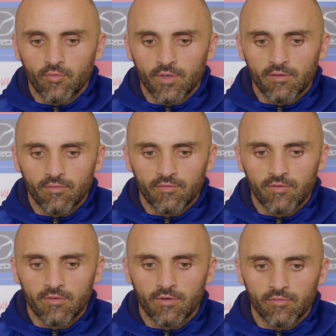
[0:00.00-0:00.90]
we've
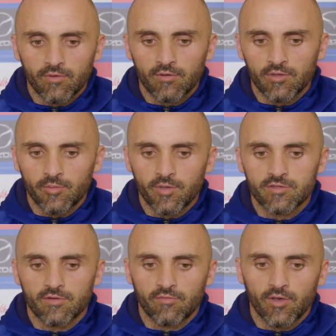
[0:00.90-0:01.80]
got a real clear
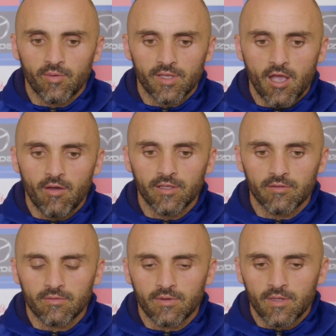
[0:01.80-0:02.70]
picture of where we're going,